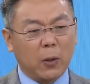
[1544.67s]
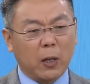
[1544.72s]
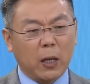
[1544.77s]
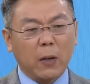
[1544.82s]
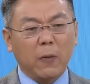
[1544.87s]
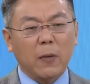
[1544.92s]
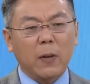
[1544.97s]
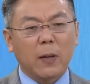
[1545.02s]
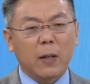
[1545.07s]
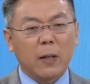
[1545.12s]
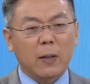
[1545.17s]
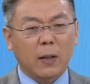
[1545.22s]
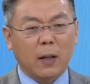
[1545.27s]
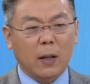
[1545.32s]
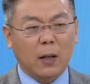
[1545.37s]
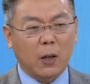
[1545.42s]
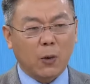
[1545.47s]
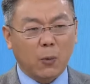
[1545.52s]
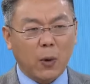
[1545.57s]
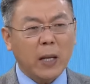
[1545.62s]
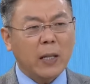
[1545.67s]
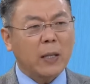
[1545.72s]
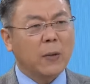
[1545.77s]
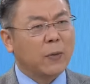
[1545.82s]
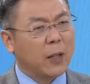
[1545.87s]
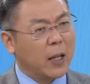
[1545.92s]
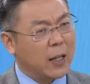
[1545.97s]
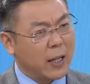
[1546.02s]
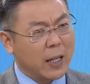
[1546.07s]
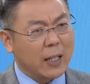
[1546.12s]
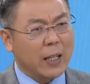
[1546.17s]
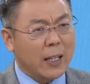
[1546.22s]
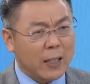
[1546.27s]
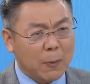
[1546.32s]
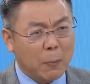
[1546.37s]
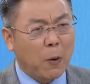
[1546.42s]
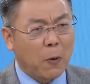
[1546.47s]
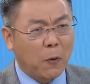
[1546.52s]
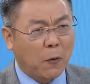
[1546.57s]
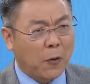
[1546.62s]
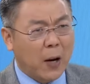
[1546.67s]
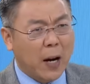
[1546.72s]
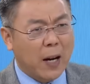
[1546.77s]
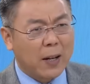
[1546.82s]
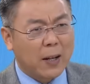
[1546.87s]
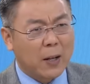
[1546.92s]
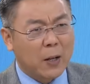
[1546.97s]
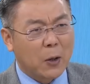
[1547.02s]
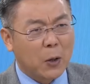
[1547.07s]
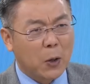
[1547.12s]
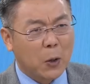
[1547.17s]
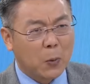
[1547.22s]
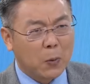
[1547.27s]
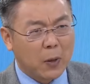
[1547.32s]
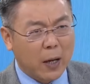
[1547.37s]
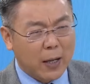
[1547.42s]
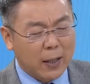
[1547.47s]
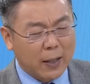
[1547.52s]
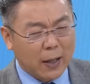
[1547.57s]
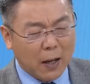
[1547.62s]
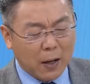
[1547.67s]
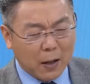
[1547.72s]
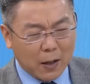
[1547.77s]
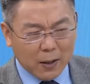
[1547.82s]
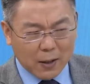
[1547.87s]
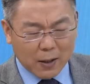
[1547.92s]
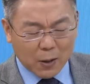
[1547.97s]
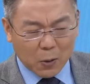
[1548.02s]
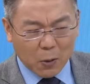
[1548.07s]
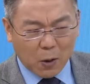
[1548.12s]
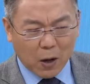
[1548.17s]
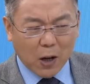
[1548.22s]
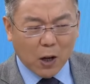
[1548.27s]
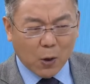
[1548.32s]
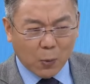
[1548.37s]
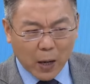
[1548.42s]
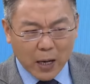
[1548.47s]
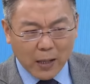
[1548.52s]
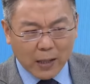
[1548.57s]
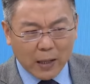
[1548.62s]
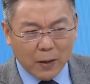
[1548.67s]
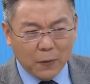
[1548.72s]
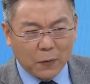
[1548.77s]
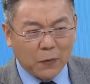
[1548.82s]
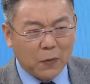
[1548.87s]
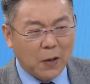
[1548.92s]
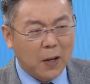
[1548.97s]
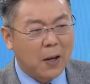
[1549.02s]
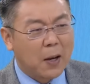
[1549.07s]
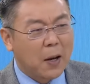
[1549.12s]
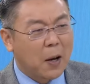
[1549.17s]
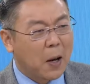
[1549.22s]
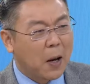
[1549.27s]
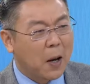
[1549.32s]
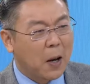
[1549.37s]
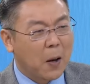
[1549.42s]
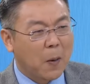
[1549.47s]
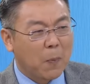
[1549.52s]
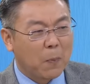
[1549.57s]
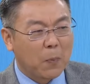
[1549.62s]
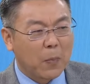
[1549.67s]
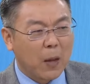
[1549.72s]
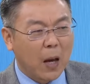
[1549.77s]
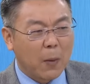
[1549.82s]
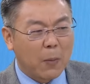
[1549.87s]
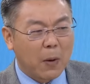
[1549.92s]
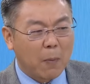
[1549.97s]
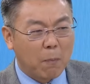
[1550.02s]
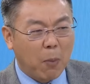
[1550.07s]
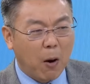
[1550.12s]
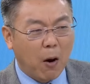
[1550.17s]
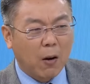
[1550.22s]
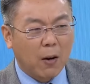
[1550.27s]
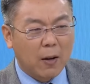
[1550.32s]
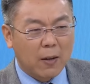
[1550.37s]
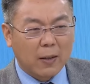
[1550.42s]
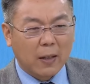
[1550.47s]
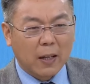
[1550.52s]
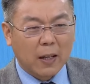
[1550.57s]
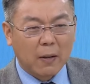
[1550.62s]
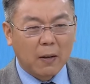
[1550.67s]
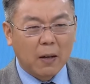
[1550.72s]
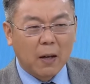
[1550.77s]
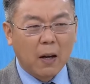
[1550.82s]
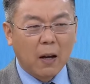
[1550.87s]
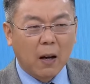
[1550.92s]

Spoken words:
given this aggressiveness, let's be frank, there's an aggressive, policy